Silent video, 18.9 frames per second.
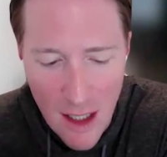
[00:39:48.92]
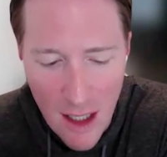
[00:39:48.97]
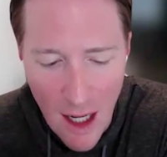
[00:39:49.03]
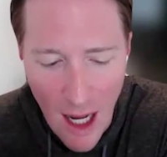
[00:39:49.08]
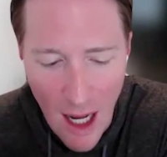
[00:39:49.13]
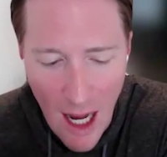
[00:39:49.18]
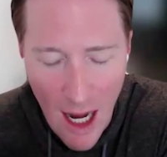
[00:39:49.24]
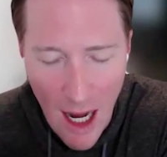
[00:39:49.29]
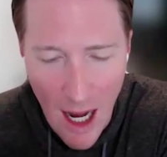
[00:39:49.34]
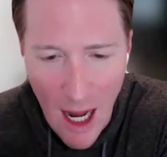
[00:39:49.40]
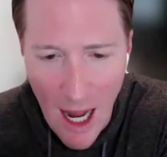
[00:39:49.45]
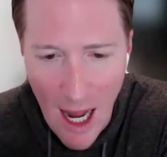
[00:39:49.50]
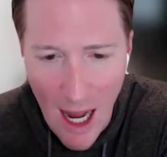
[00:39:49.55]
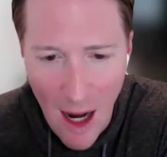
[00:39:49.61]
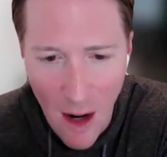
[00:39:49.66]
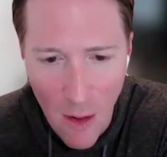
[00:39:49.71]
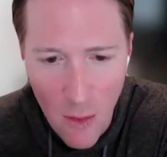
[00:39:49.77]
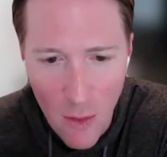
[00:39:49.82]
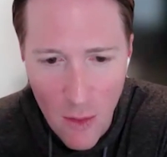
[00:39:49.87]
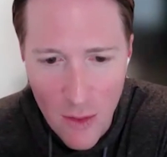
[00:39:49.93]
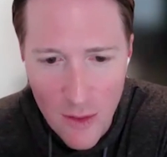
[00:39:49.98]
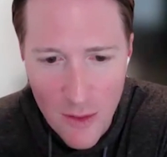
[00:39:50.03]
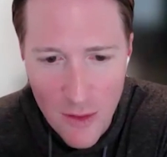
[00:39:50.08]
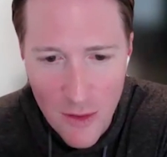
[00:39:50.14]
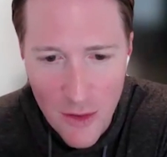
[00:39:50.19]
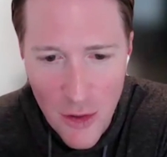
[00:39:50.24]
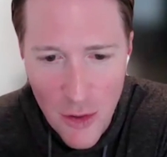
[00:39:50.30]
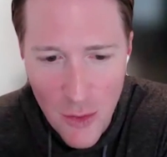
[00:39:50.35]
how
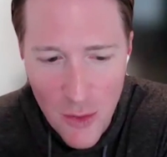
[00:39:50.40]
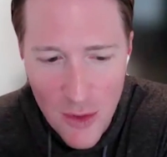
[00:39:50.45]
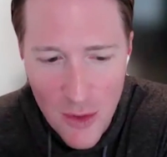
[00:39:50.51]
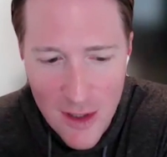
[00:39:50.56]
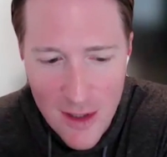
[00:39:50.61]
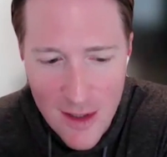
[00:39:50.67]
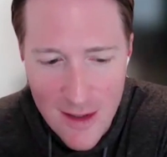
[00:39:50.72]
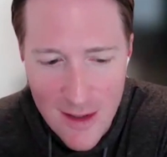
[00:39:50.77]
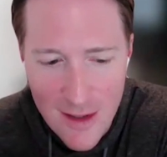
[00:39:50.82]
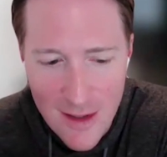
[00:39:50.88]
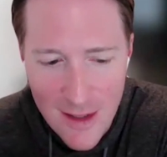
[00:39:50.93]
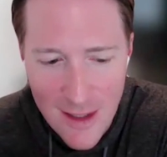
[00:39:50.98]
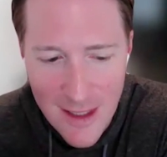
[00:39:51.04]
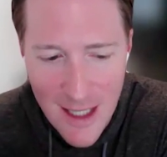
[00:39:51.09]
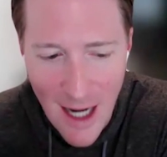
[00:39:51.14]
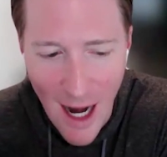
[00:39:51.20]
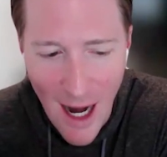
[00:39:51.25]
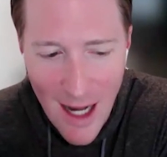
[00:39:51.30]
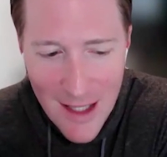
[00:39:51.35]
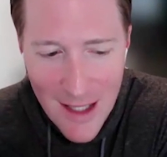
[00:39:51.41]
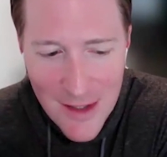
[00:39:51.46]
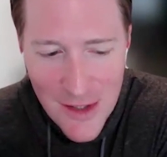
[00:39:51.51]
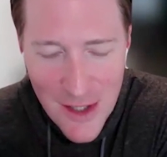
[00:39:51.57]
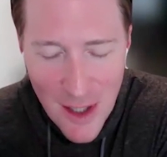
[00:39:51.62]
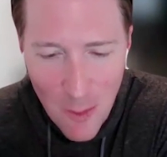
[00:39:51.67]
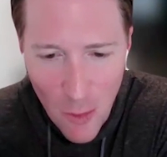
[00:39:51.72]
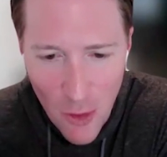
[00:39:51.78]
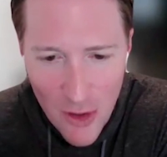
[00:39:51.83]
you would guide
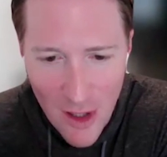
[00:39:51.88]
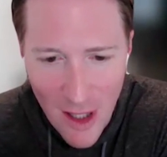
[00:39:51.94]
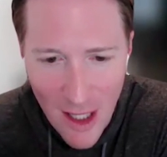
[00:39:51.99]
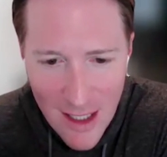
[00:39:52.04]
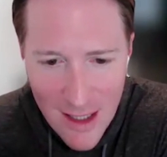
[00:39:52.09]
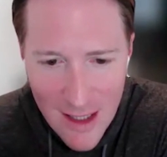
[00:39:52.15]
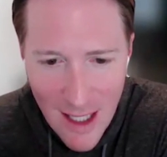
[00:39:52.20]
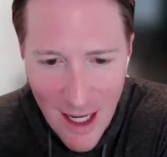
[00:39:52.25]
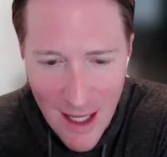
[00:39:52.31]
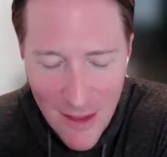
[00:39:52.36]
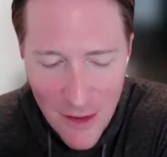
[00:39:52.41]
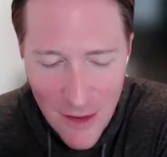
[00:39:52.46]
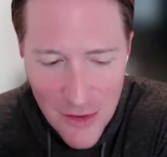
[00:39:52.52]
someone like that.